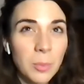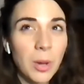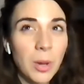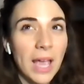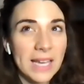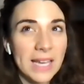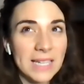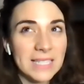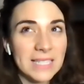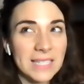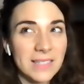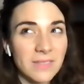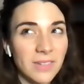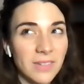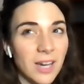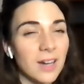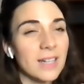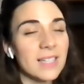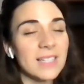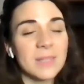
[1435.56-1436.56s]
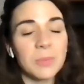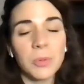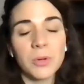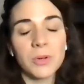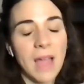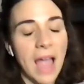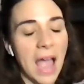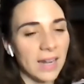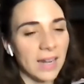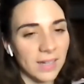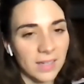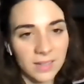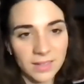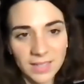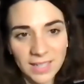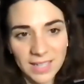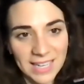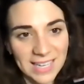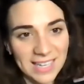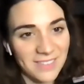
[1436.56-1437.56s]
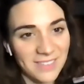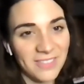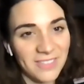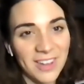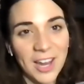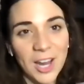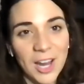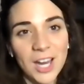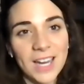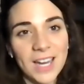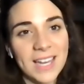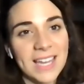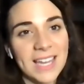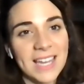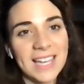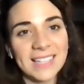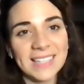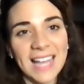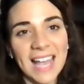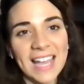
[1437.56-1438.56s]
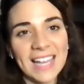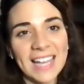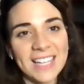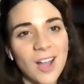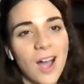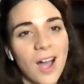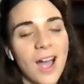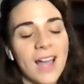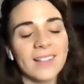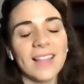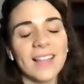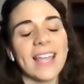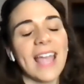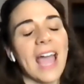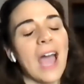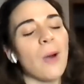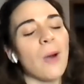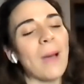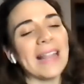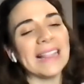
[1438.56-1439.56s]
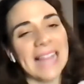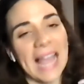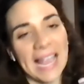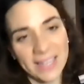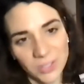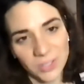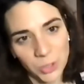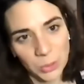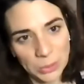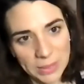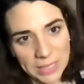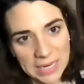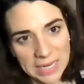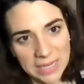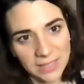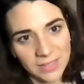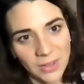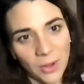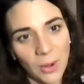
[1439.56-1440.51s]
but very sporadically, very like, not like how I like to read.